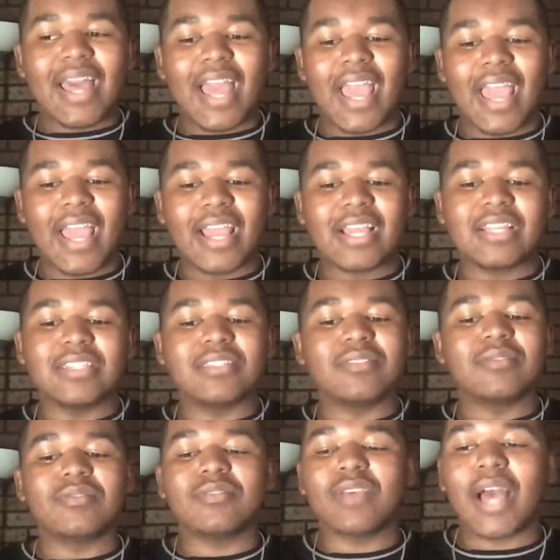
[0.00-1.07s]
And
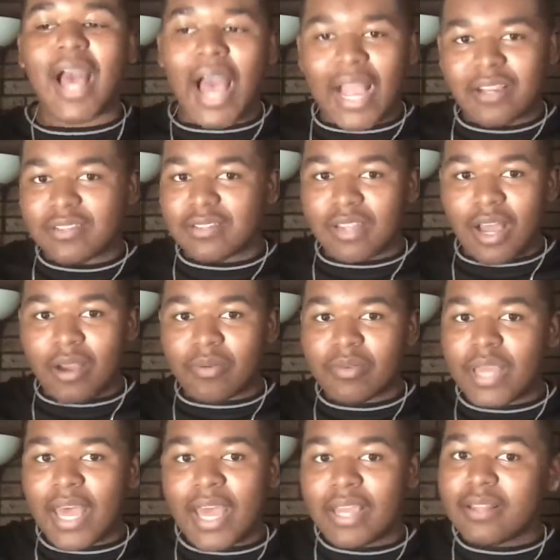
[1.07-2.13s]
I just thought,
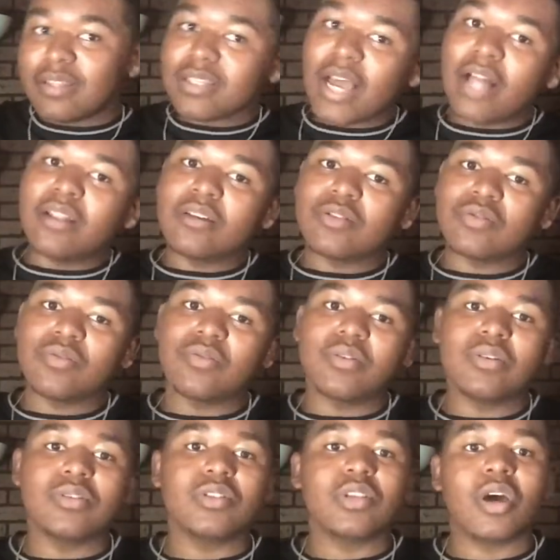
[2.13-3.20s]
okay, this guy looks
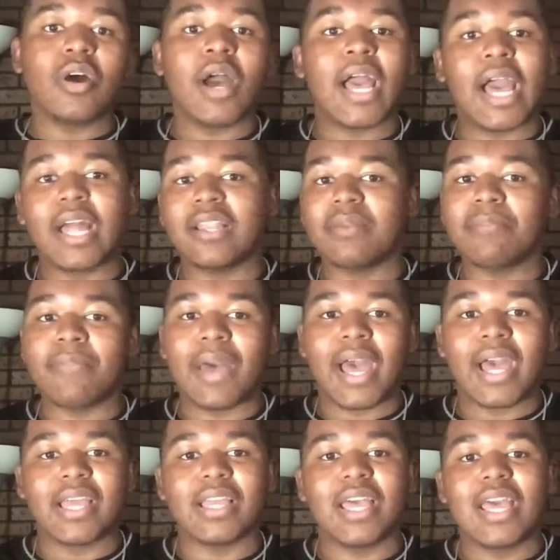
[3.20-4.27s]
cool, so I added him
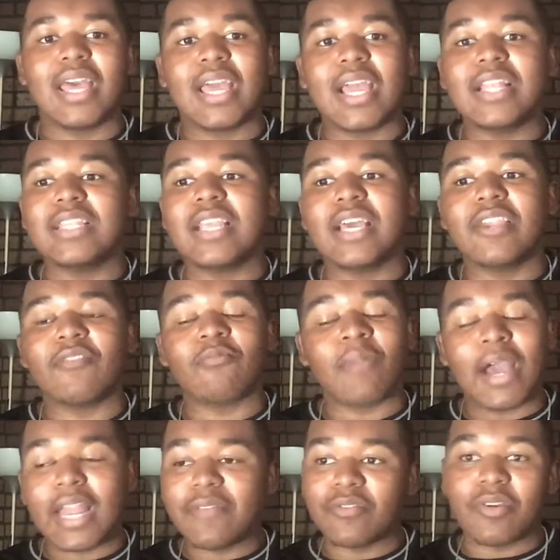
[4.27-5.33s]
back. And then
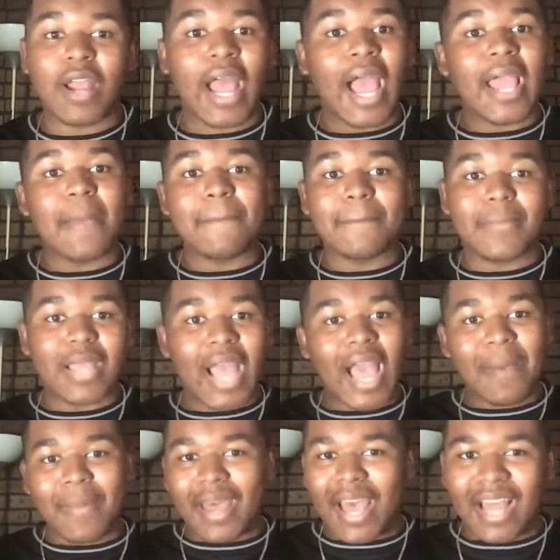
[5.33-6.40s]
right after I
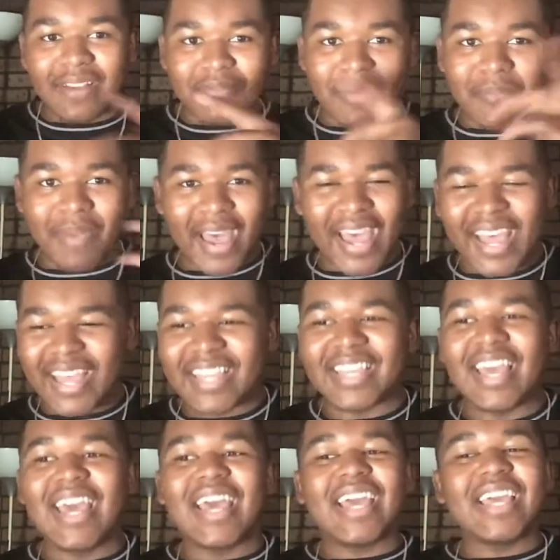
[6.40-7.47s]
added him back,
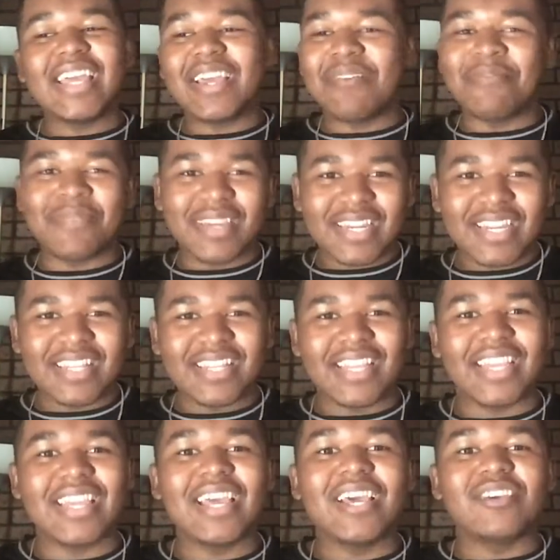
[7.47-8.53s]
he
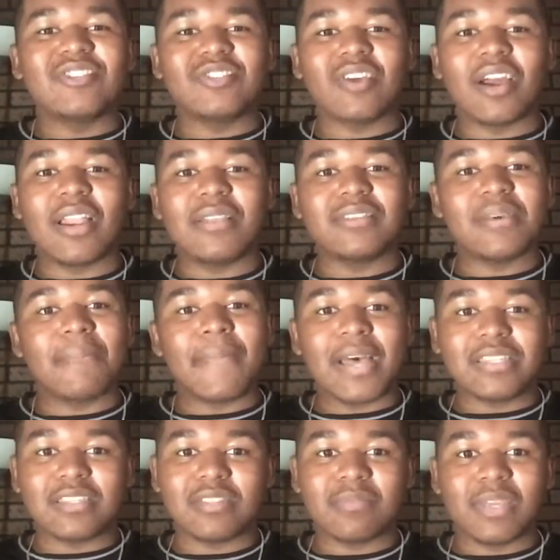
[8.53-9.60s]
immediately started to
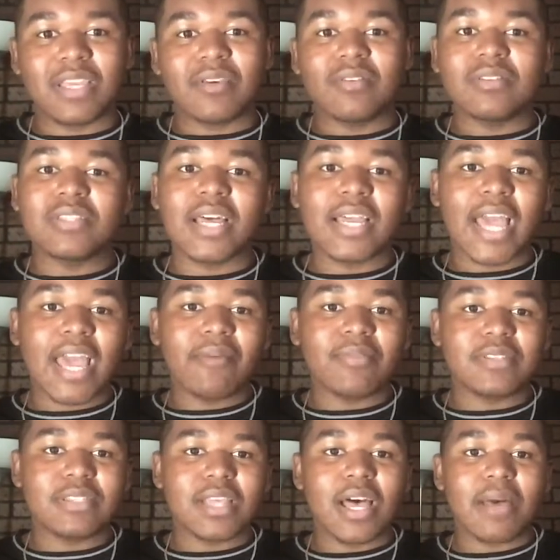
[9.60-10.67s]
message me. He was like, hey,
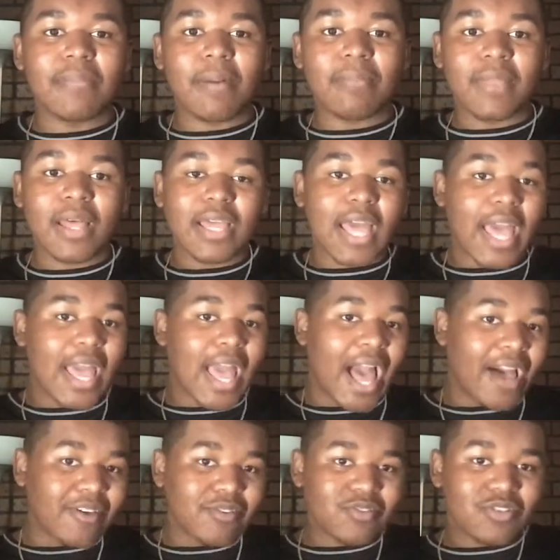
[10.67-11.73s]
what's up? I'm like, hey,
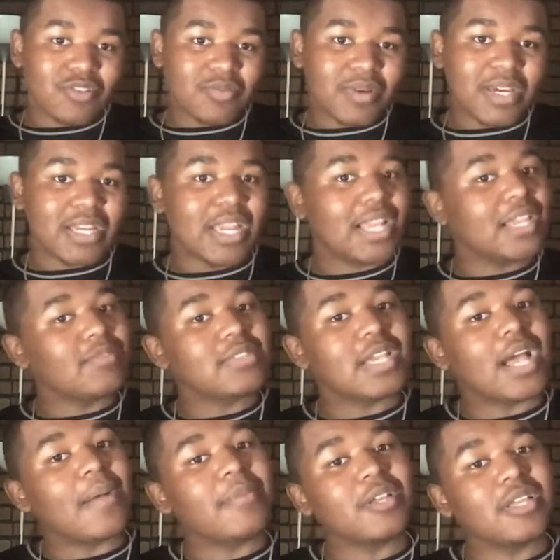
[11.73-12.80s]
how you doing? And he was like,
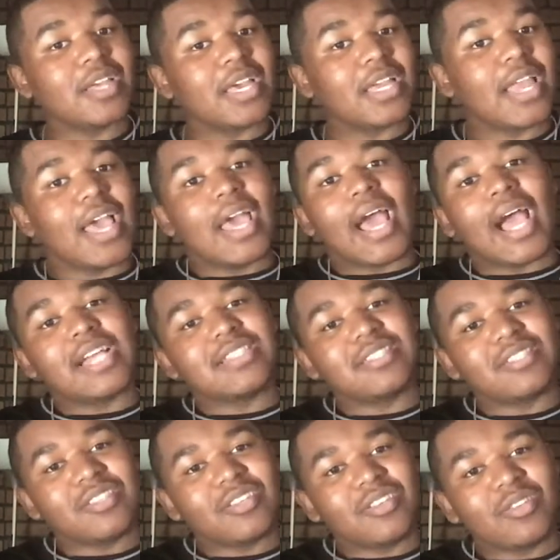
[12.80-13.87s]
I'm good. I
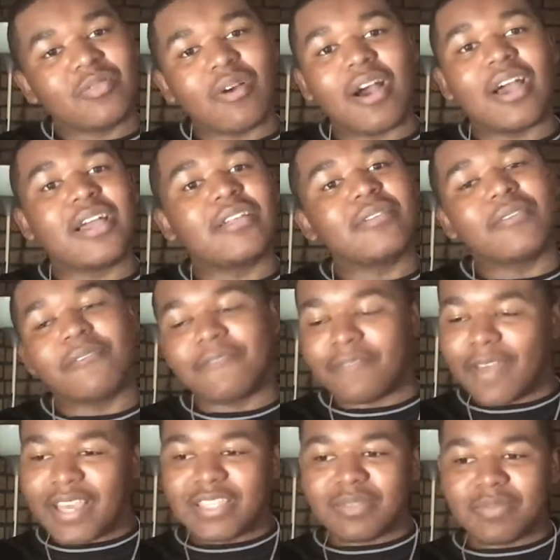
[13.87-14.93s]
see you on
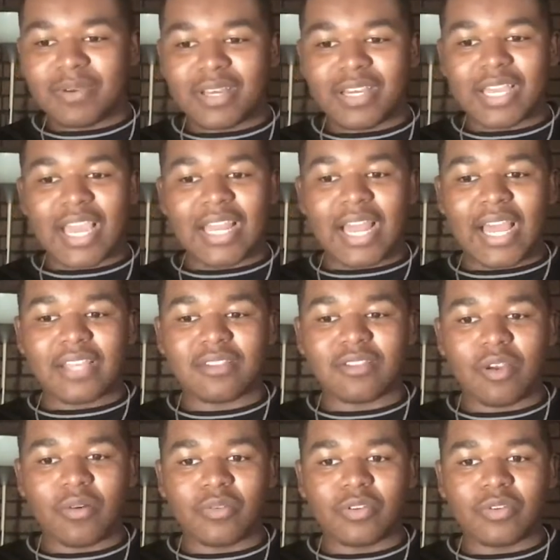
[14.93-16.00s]
Facebook, and I
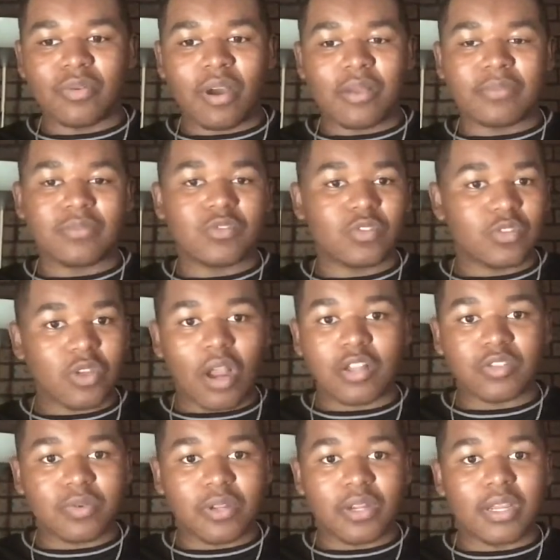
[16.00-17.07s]
know you on
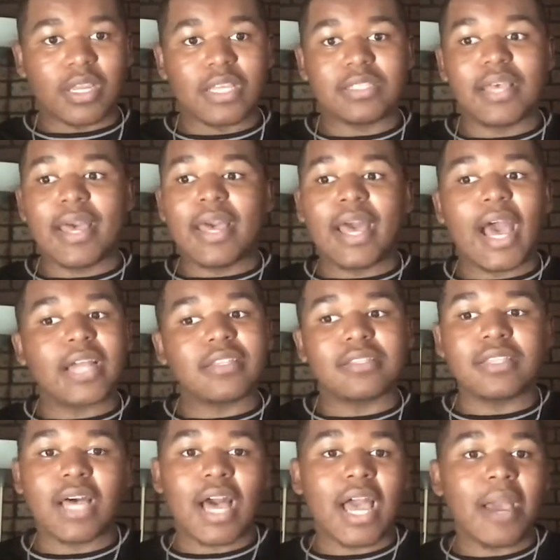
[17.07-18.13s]
Twitter, because at the
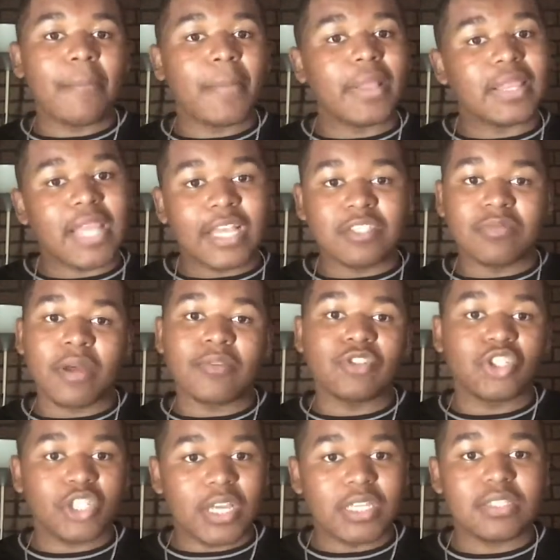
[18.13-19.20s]
time that's when I
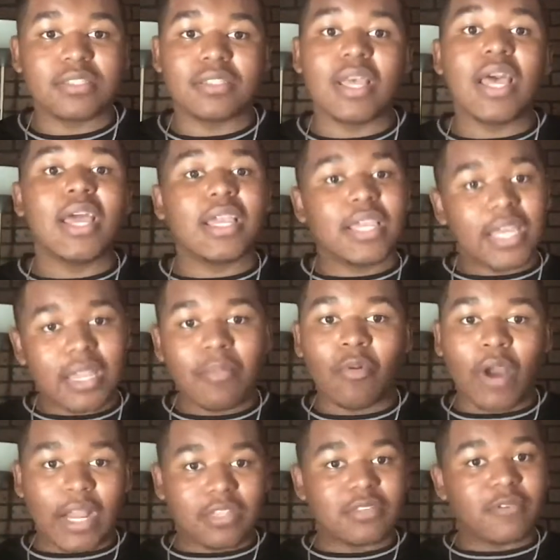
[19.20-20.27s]
was just getting
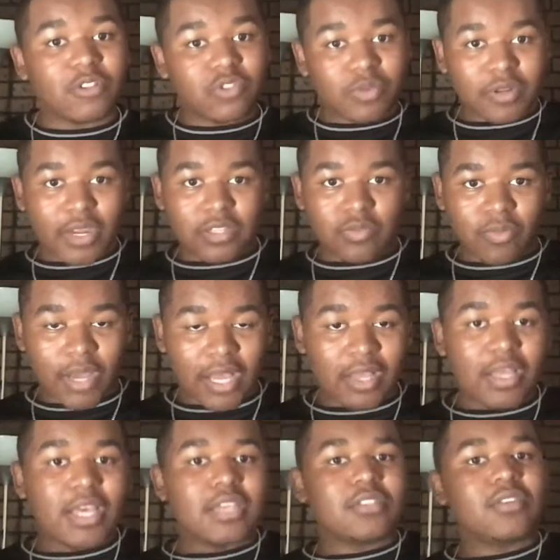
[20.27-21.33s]
more active on Twitter as well.
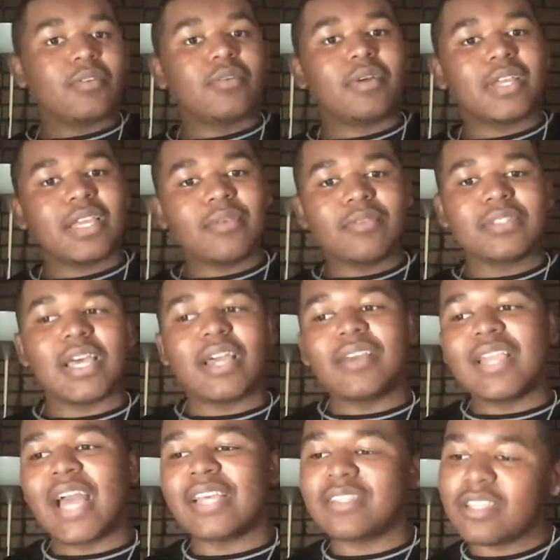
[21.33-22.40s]
So he was like, oh
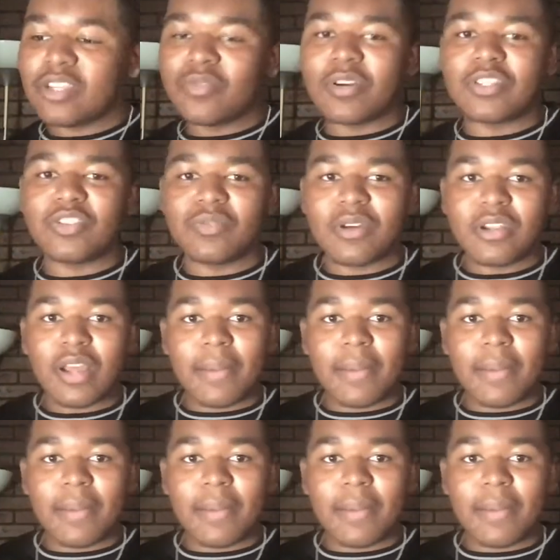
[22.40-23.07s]
yeah, I seen you on Twitter.